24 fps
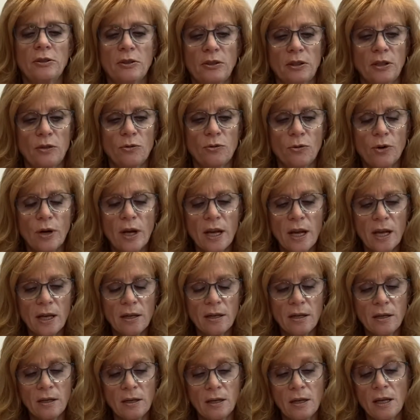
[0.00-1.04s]
in red,
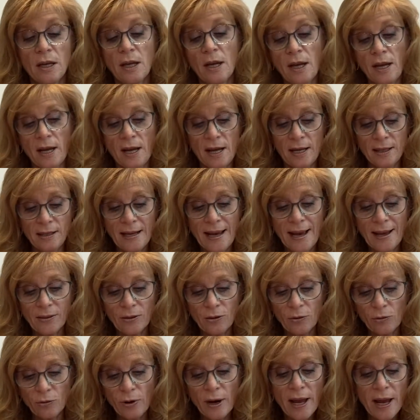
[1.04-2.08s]
and now the
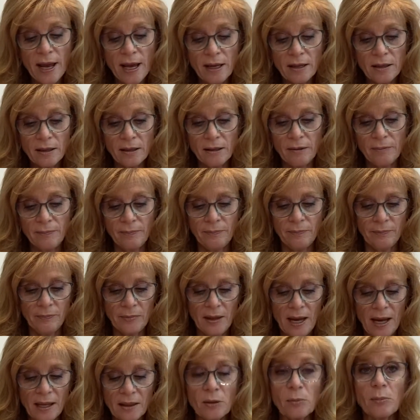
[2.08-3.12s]
red
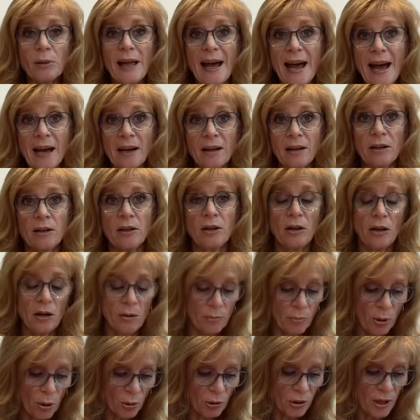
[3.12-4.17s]
and the black
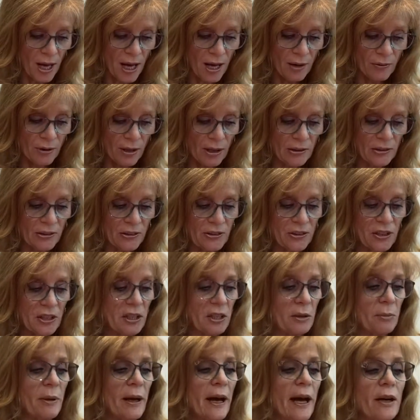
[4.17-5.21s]
both have a
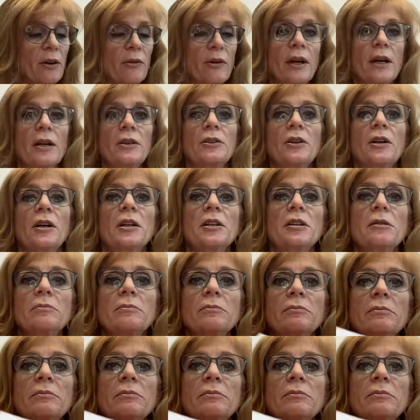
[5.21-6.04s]
sticky background on them,